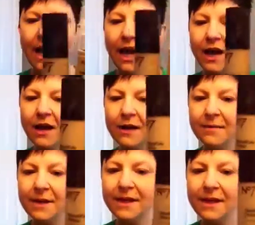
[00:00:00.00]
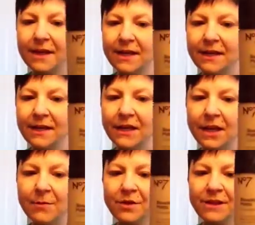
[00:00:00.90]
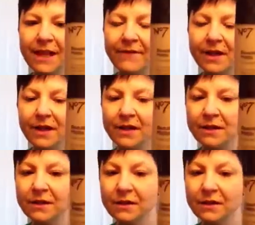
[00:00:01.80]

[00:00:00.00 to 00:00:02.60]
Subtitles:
and then the number 7